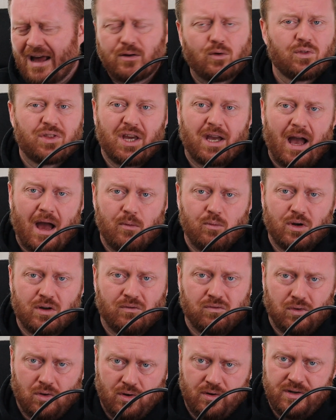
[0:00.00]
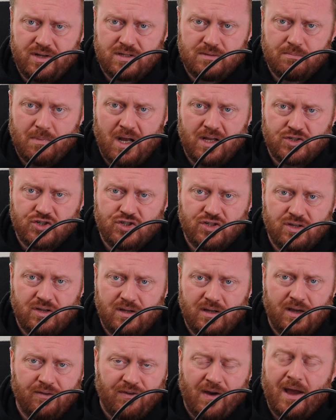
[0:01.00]
I don't think I would have learned as much
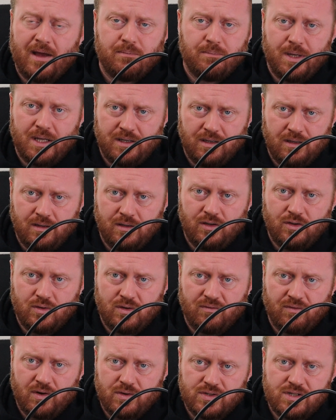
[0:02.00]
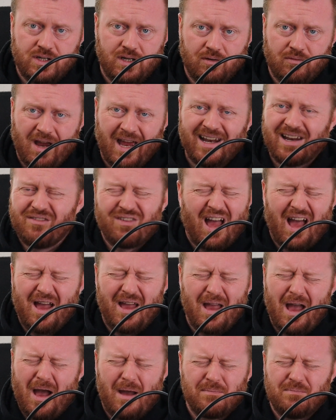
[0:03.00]
if I had been in a university, right?
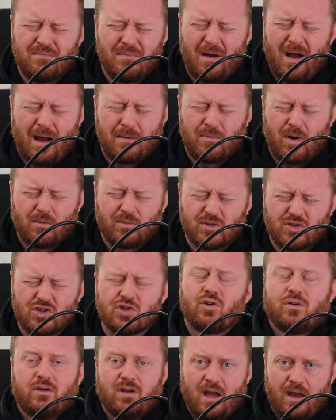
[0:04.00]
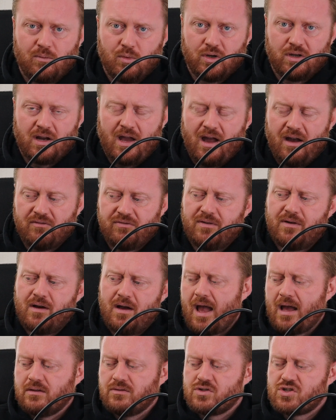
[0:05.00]
I, I'm, I'm almost certain I wouldn't have.
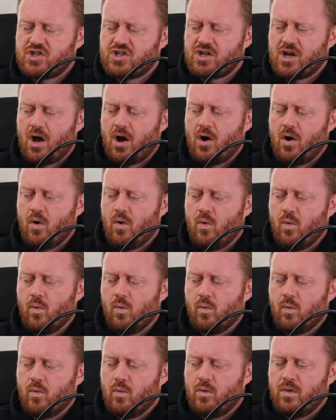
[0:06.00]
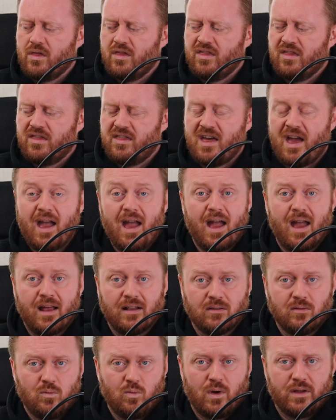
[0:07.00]
And so
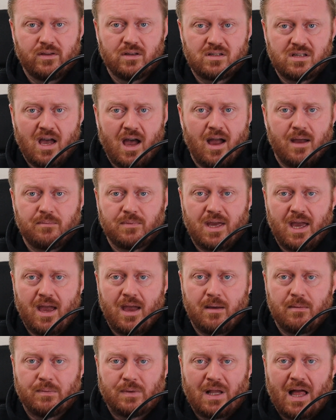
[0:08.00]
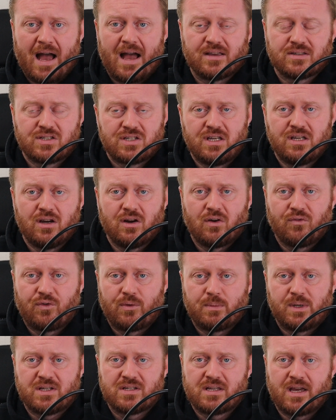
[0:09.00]
then when the time came last year
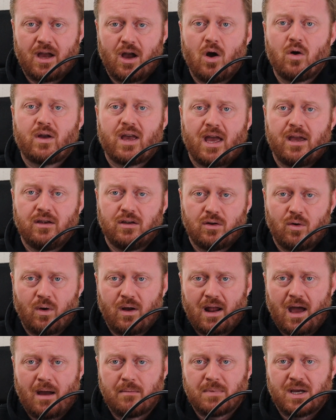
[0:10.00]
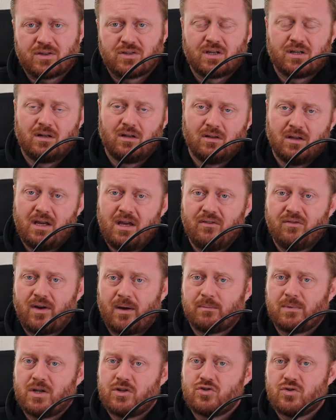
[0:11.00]
for me to say, okay, you know what, I'm actually gonna leave,
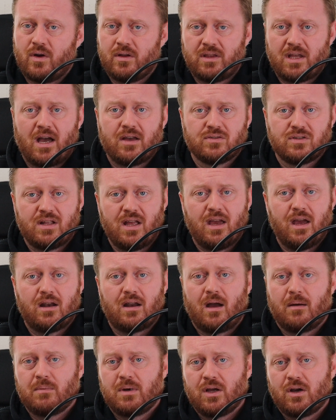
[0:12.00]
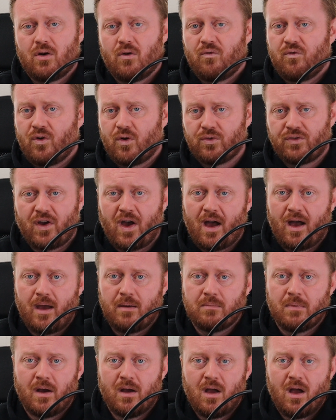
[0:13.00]
I'm gonna join Thousand Ant, I'm gonna go full
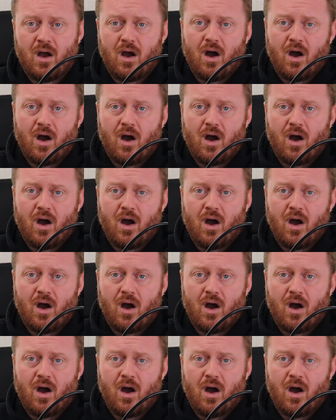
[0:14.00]
time